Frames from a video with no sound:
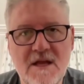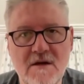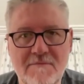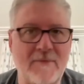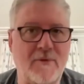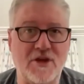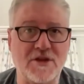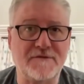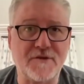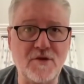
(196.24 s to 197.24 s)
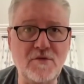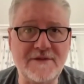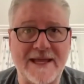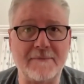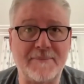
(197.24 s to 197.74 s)
Maybe when you got the flu,
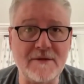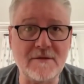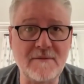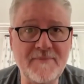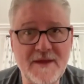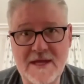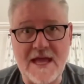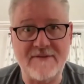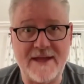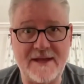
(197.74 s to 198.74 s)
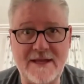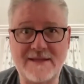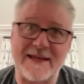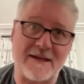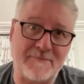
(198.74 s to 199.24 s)
take a pill, have a headache,
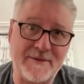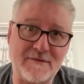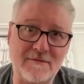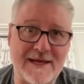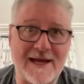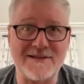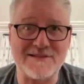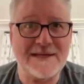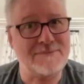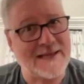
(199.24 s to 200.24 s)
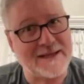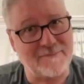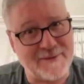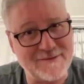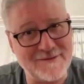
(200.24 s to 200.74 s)
take a pill, can't sleep, take a
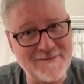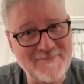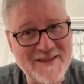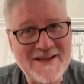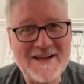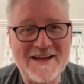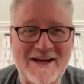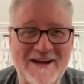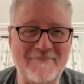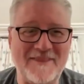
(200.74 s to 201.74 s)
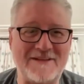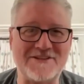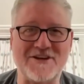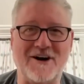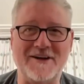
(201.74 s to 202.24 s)
pill. That's
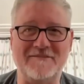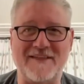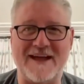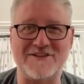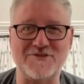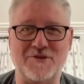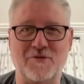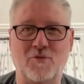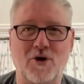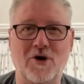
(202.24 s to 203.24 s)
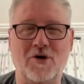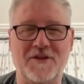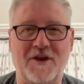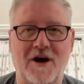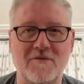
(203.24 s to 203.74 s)
kind of that sort of world
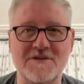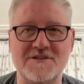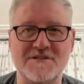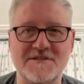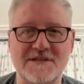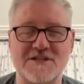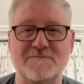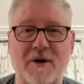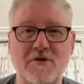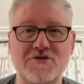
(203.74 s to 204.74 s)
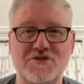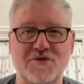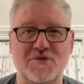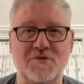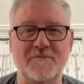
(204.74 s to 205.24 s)
that I was exposed to.